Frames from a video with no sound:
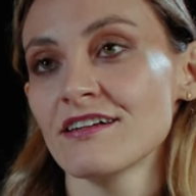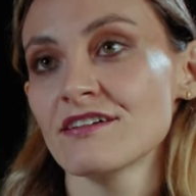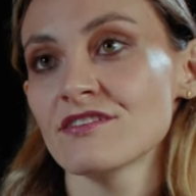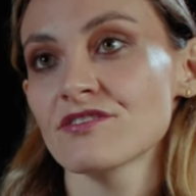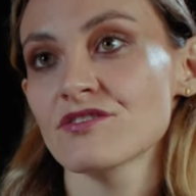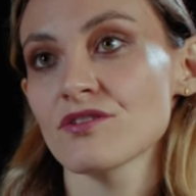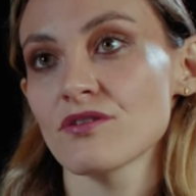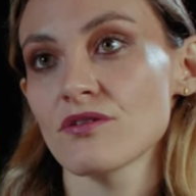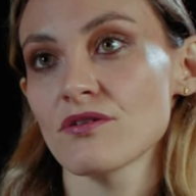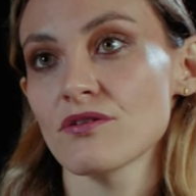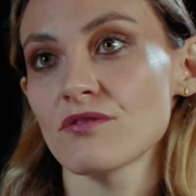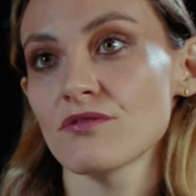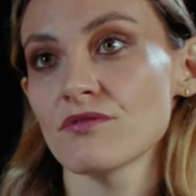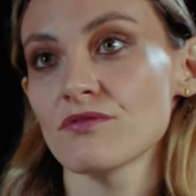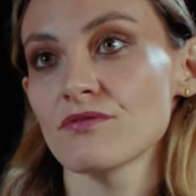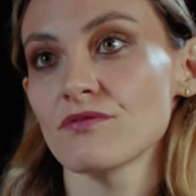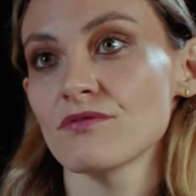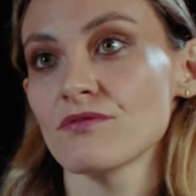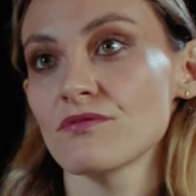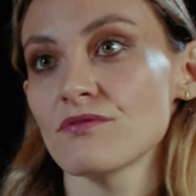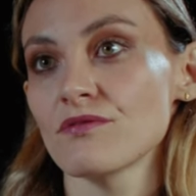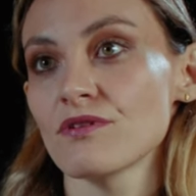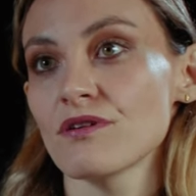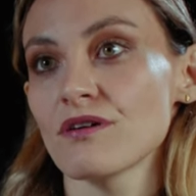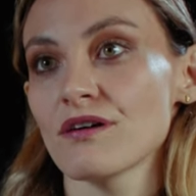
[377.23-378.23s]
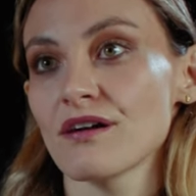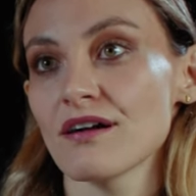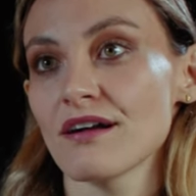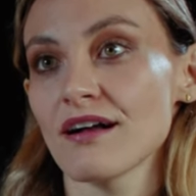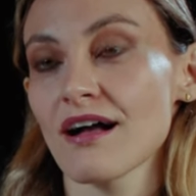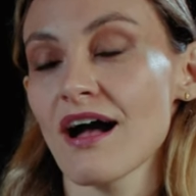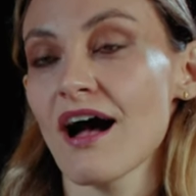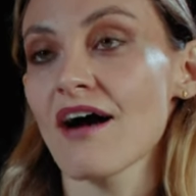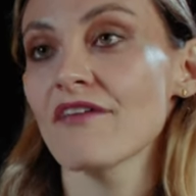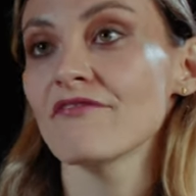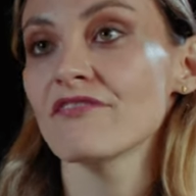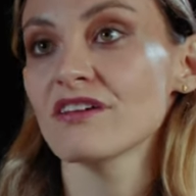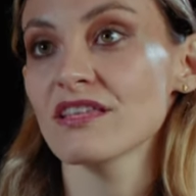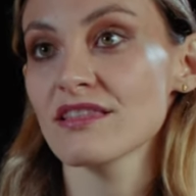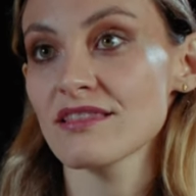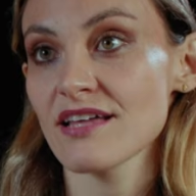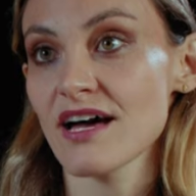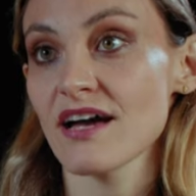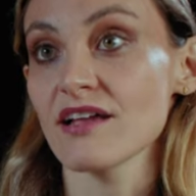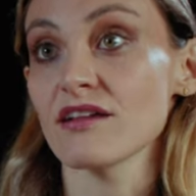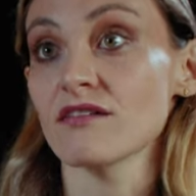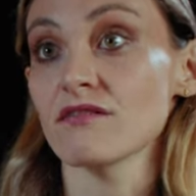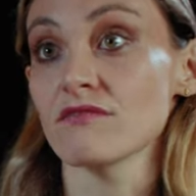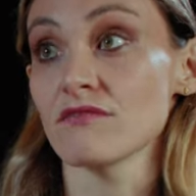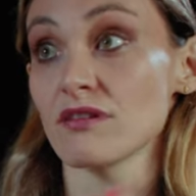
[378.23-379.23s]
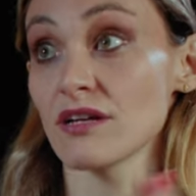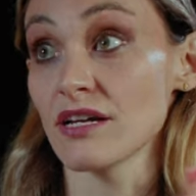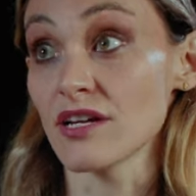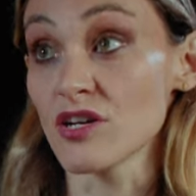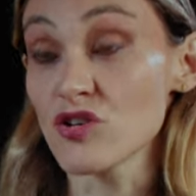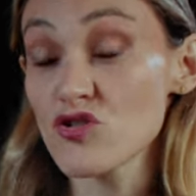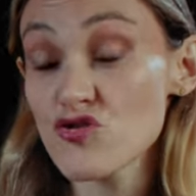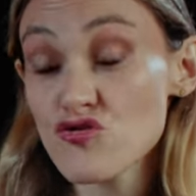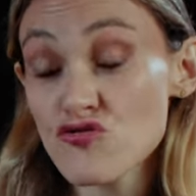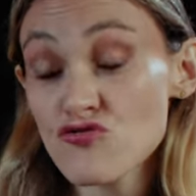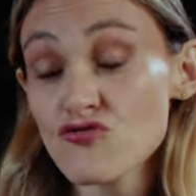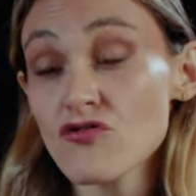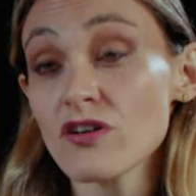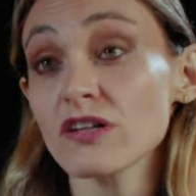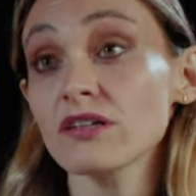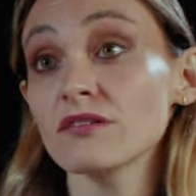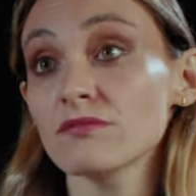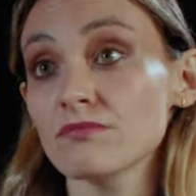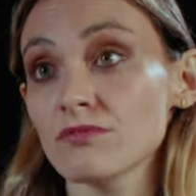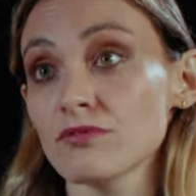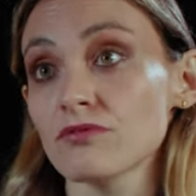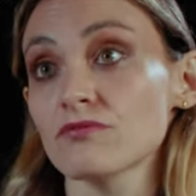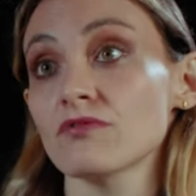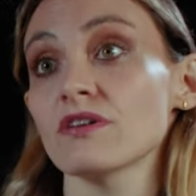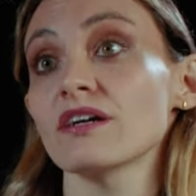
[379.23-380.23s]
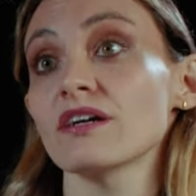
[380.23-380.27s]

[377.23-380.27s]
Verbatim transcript: So having that incredible